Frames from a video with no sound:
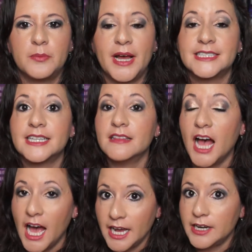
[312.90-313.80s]
has a
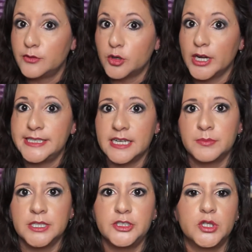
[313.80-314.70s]
lot of great
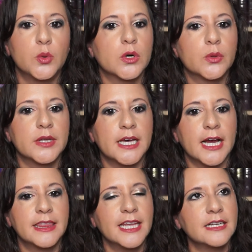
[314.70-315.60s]
templates you can work with.
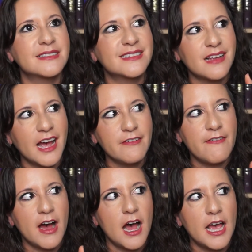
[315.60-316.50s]
I think
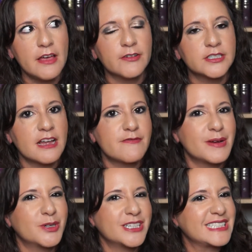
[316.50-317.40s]
sci-fi, for a
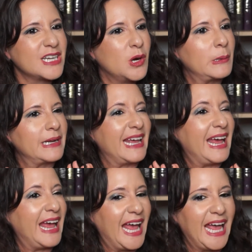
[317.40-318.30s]
sci-fi book, it's
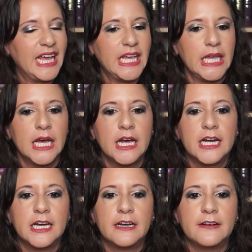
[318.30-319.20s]
okay.
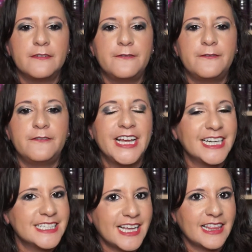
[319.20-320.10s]

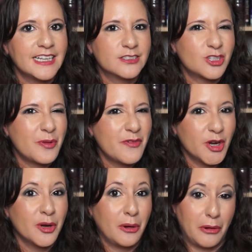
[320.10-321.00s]
Fantasy, I think, is going to be
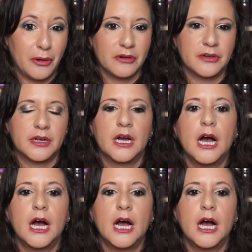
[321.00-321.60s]
very hard,